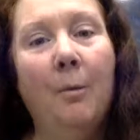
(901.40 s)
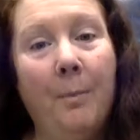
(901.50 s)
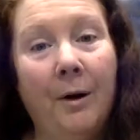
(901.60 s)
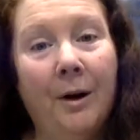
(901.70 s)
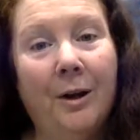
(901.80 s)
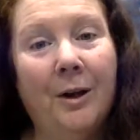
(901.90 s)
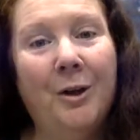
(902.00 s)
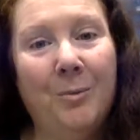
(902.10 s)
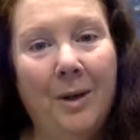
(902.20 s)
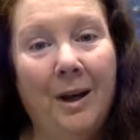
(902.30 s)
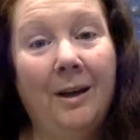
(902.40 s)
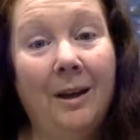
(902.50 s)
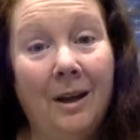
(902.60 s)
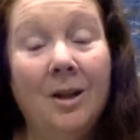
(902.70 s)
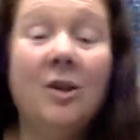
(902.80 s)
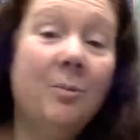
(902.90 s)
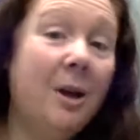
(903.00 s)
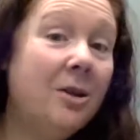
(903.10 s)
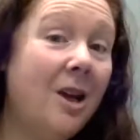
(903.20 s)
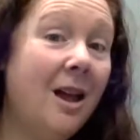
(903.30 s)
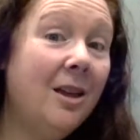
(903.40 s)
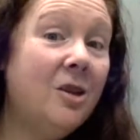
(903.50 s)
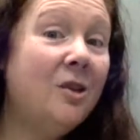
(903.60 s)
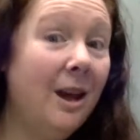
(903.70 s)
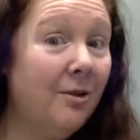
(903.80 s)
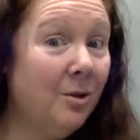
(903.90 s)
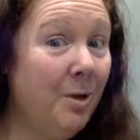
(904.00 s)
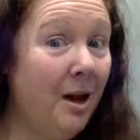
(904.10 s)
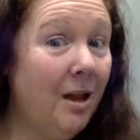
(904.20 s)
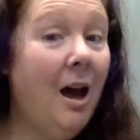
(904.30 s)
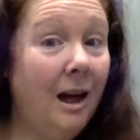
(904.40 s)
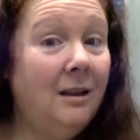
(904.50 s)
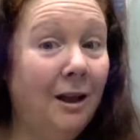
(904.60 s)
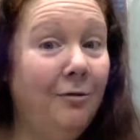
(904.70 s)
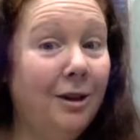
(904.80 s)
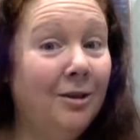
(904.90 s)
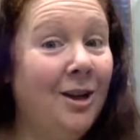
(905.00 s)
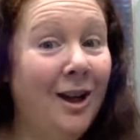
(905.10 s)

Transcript: America humane again. Chappelle Challenge, Dave Chappelle, I love you.